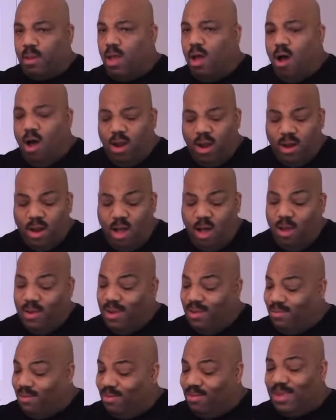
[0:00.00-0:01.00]
all in all,
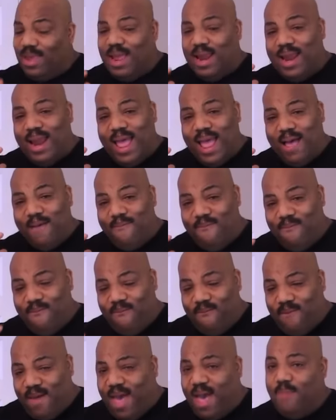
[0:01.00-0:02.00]
this is a
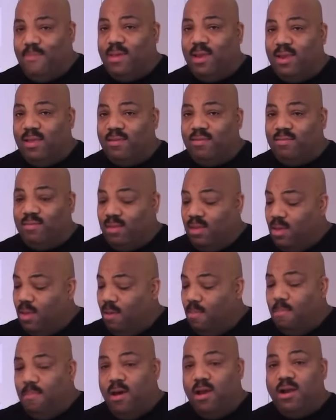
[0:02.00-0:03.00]
fabulous
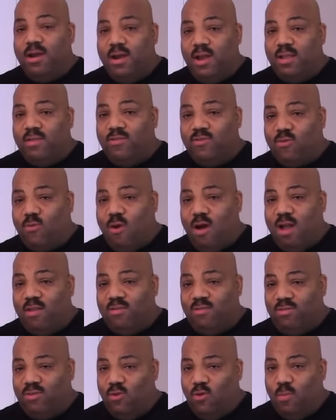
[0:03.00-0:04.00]
butternut squash
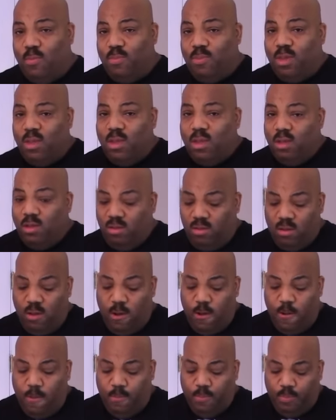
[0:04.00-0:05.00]
soup.
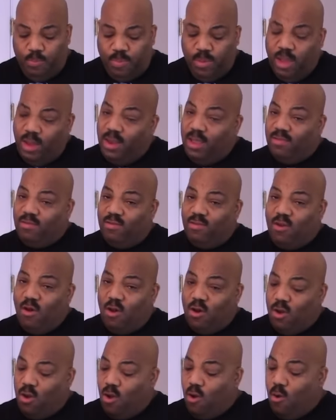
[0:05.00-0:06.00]
So this is
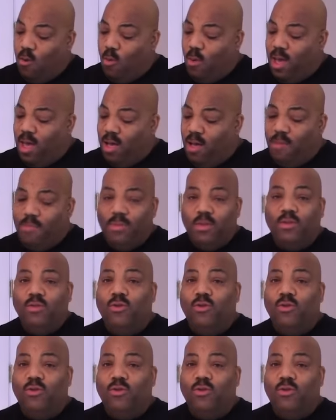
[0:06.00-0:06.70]
gonna go well